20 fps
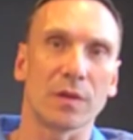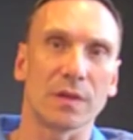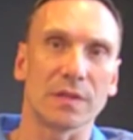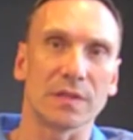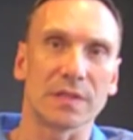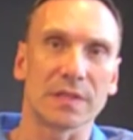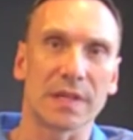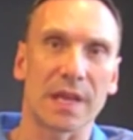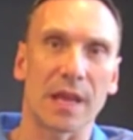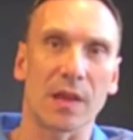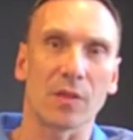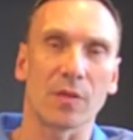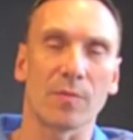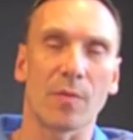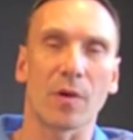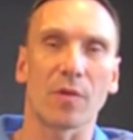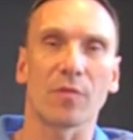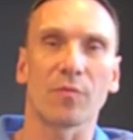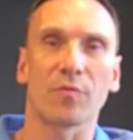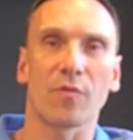you can scale the
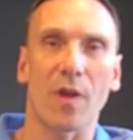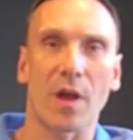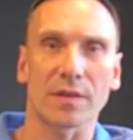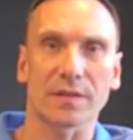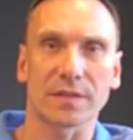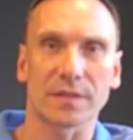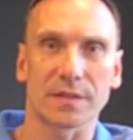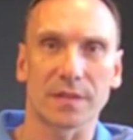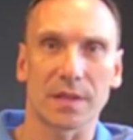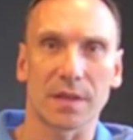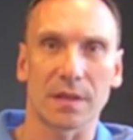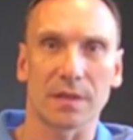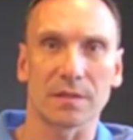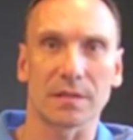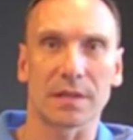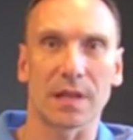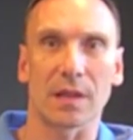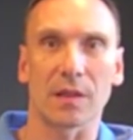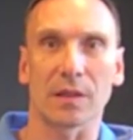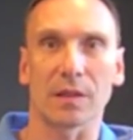amount of processing,
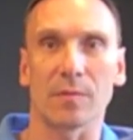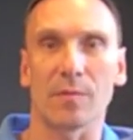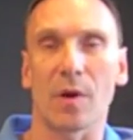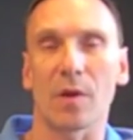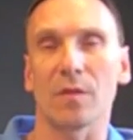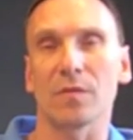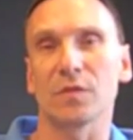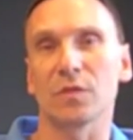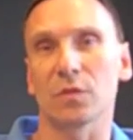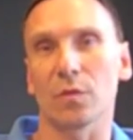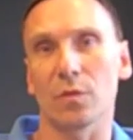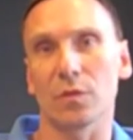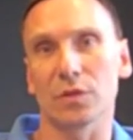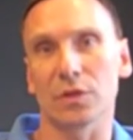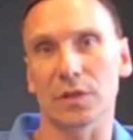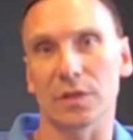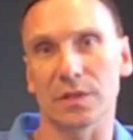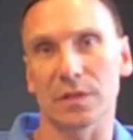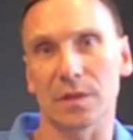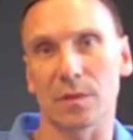scaling the amount of
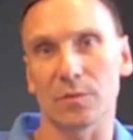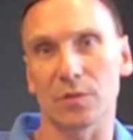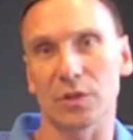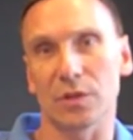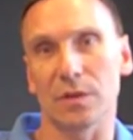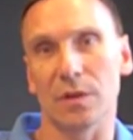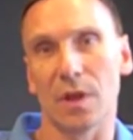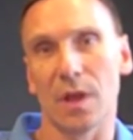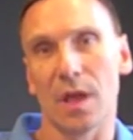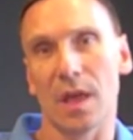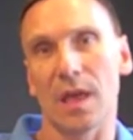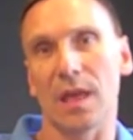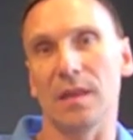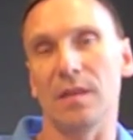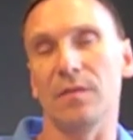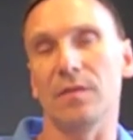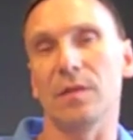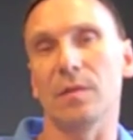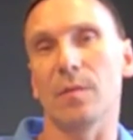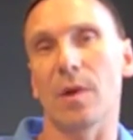storage consumption, and
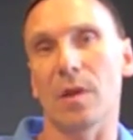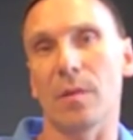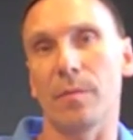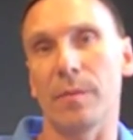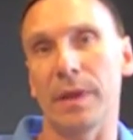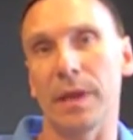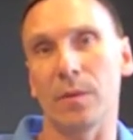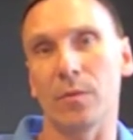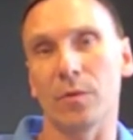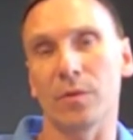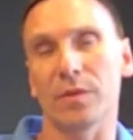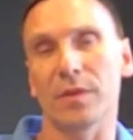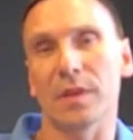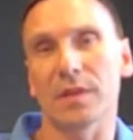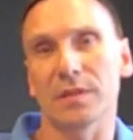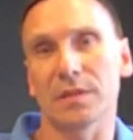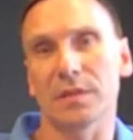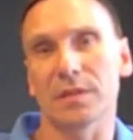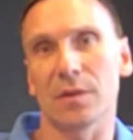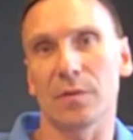even the amount of bandwidth
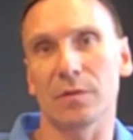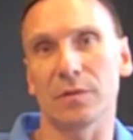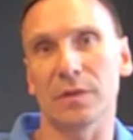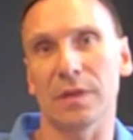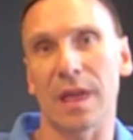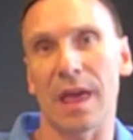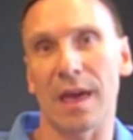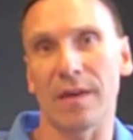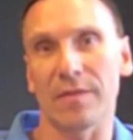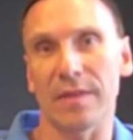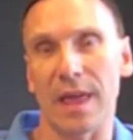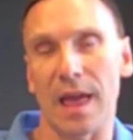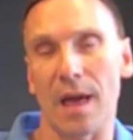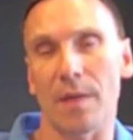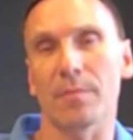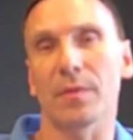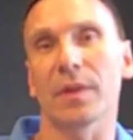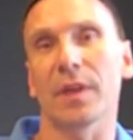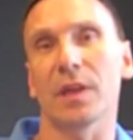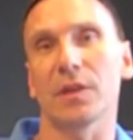necessary to have the
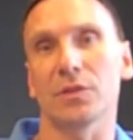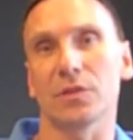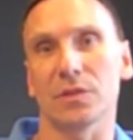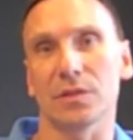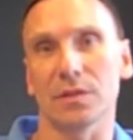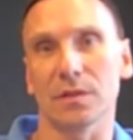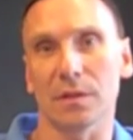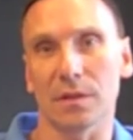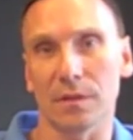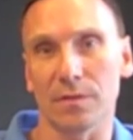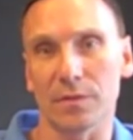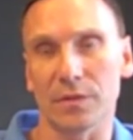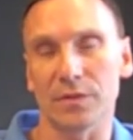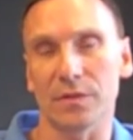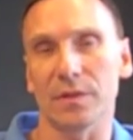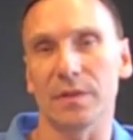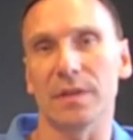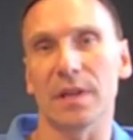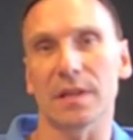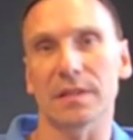applications delivered
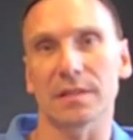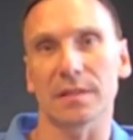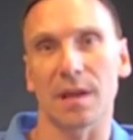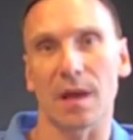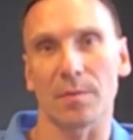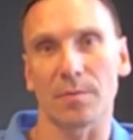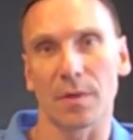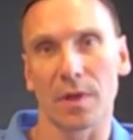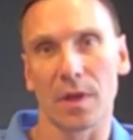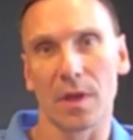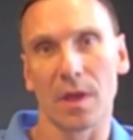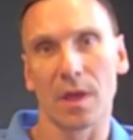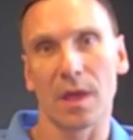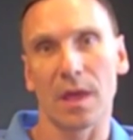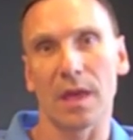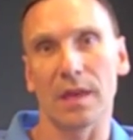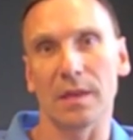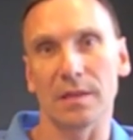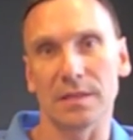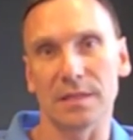to the desktop
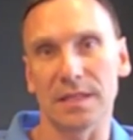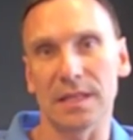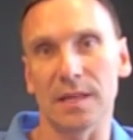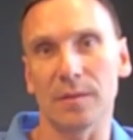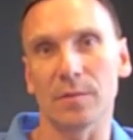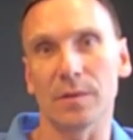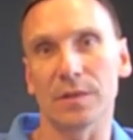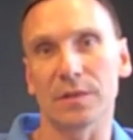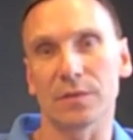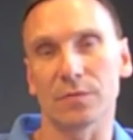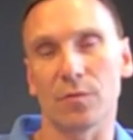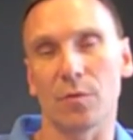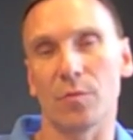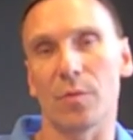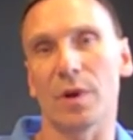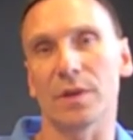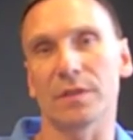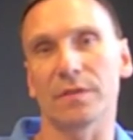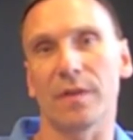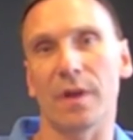in a seamless,
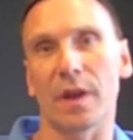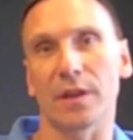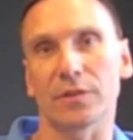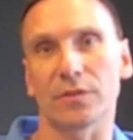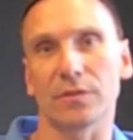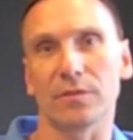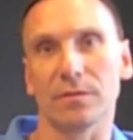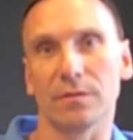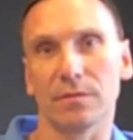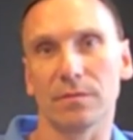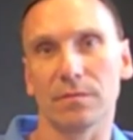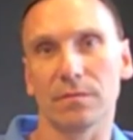robust fashion.